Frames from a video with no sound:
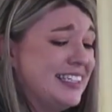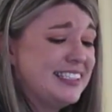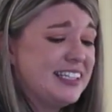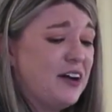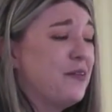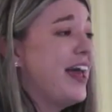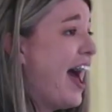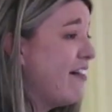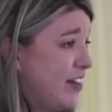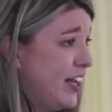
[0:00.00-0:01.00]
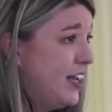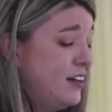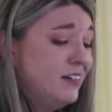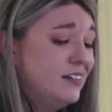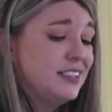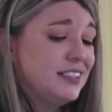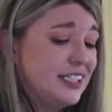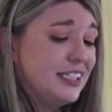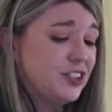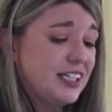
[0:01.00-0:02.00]
So caffeine,
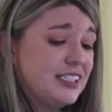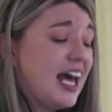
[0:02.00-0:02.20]
citrus,